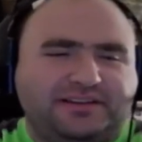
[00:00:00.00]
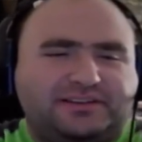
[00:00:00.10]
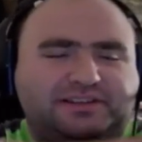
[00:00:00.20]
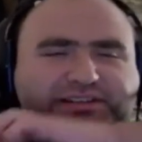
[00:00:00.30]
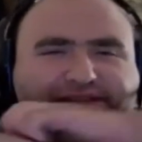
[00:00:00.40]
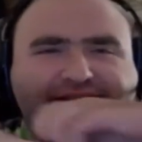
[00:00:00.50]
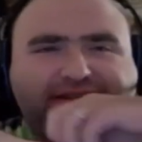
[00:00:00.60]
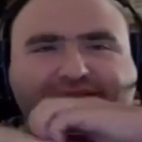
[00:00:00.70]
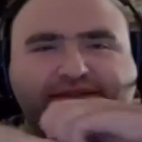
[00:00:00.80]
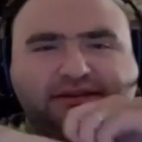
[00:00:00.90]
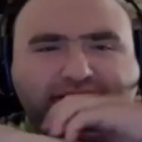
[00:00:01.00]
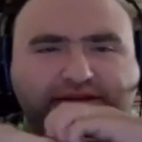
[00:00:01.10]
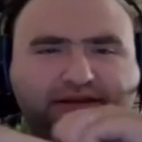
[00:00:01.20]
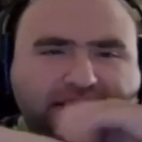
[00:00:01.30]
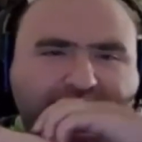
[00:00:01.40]
Jesus.
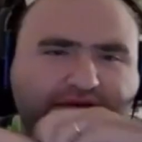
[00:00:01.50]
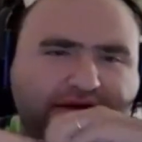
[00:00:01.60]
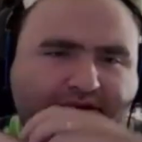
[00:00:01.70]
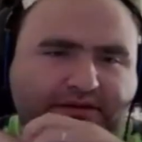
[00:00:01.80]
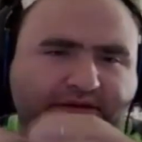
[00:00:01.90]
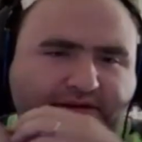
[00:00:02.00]
They all okay?